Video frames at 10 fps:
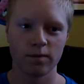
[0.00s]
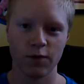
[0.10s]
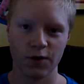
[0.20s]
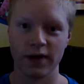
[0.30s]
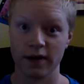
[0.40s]

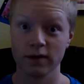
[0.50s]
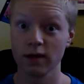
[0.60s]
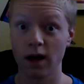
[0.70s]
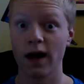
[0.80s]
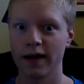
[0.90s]
put in a
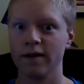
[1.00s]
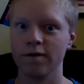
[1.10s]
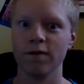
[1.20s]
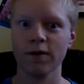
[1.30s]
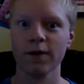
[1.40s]
lot of
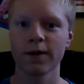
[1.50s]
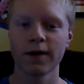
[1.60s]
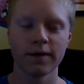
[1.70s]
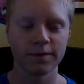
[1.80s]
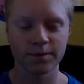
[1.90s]
work,
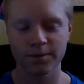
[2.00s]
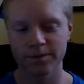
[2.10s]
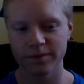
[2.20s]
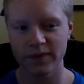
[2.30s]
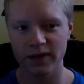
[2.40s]

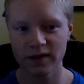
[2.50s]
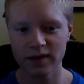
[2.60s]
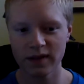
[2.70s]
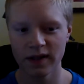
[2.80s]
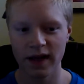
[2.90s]

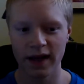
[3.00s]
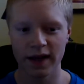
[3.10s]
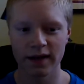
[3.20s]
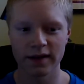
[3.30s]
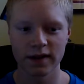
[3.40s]

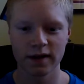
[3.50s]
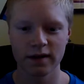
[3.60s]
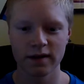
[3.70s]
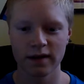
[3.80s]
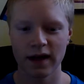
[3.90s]
and
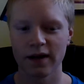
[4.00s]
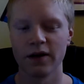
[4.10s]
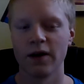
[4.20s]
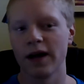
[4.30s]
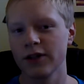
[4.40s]
I don't
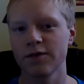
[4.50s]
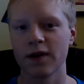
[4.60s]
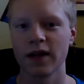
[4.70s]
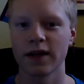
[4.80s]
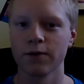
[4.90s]
know, I just
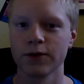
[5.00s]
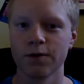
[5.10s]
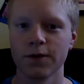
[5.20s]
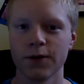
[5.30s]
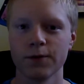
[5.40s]
felt like it was
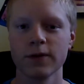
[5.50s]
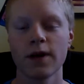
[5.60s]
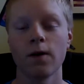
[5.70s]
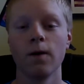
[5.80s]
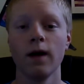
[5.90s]
overdue.
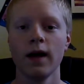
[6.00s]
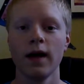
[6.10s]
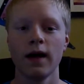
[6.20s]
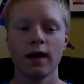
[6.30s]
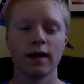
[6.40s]
So
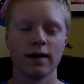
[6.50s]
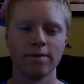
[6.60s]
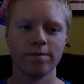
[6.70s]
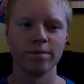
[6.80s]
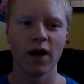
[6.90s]

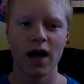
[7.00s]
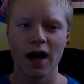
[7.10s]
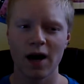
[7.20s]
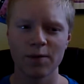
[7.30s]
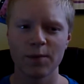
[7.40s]

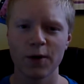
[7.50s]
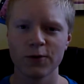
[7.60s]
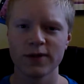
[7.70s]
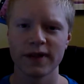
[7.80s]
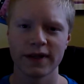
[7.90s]
I'll be
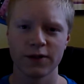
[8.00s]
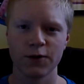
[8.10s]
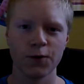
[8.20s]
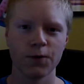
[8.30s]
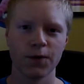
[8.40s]
posting
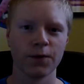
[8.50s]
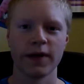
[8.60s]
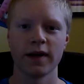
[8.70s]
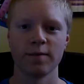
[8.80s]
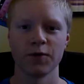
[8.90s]
2 to 3
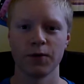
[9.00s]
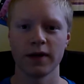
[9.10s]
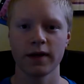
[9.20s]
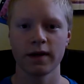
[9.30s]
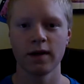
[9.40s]
times a
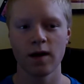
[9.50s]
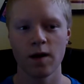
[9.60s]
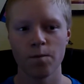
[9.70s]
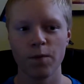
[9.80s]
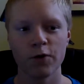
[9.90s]
week,
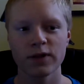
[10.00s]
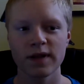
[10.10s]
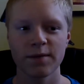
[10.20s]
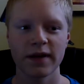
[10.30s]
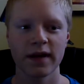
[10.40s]

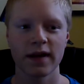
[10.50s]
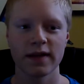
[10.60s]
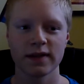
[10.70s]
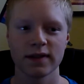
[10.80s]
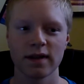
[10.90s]
mostly
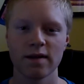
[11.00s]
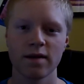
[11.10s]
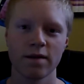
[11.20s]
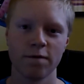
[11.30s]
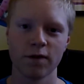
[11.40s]
because
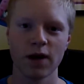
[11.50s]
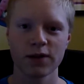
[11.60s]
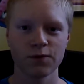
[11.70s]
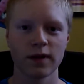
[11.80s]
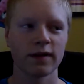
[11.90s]

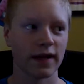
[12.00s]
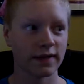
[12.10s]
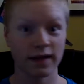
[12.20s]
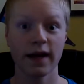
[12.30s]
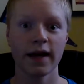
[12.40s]
vlogs, what, like
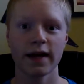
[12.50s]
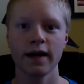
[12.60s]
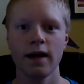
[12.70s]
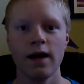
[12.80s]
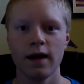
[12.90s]
today,
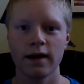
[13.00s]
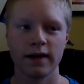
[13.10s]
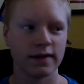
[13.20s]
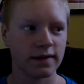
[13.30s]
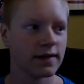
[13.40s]

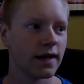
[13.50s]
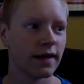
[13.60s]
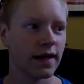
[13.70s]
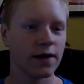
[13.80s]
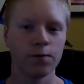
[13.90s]
it's a
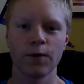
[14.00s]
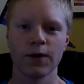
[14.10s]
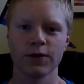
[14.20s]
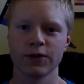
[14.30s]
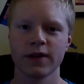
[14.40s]
Sunday,
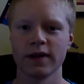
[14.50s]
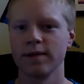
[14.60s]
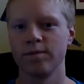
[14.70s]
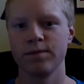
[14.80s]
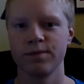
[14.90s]
we're just
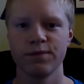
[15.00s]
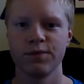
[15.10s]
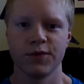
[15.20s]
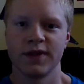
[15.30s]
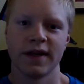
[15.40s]
gonna
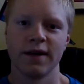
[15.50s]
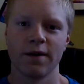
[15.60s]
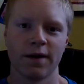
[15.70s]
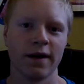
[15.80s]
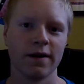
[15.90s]
sit in
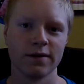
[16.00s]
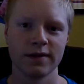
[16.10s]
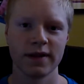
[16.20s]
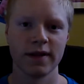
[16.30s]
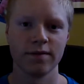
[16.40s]
our house
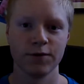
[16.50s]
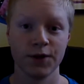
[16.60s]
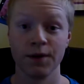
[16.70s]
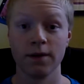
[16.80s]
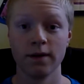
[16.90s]
and
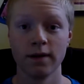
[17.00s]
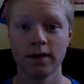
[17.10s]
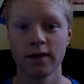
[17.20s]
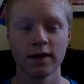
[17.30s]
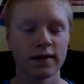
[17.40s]
chill.
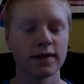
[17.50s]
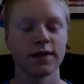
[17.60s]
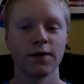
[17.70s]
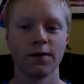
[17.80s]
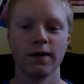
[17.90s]

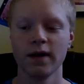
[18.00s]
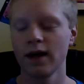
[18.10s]
So